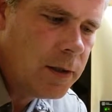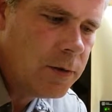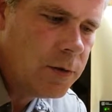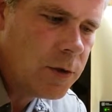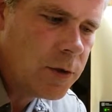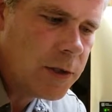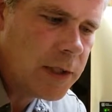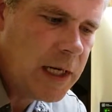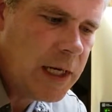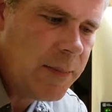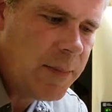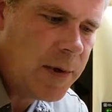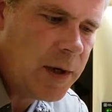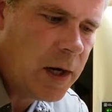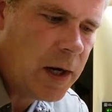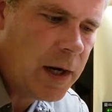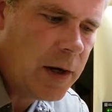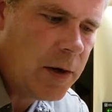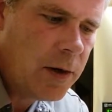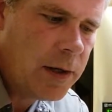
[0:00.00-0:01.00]
Just keep an
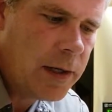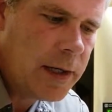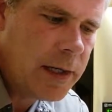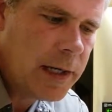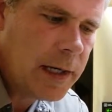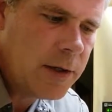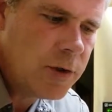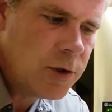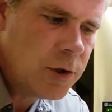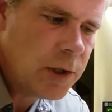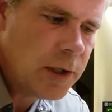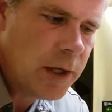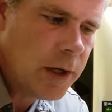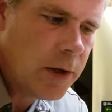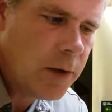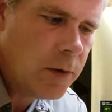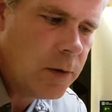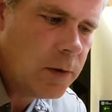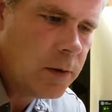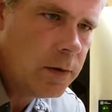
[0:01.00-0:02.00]
eye on it as you
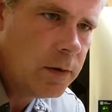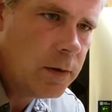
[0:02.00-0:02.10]
go.